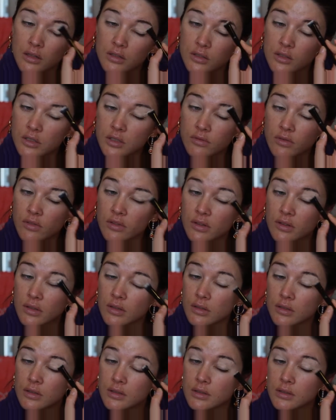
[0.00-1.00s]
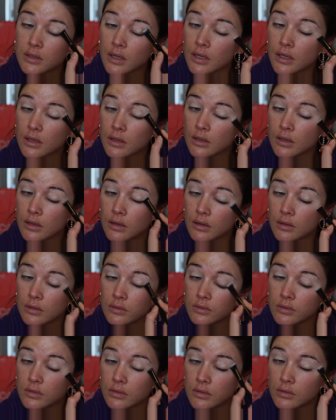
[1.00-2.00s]
just for the sake
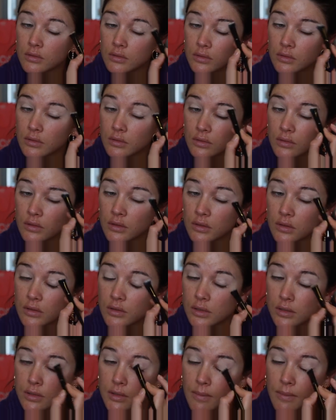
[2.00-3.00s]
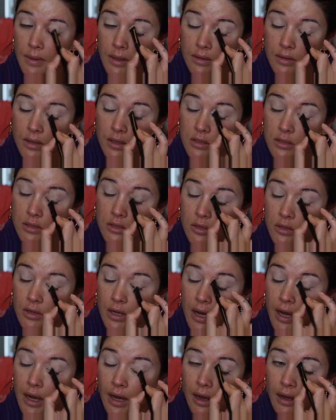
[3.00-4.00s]
of using something that's new.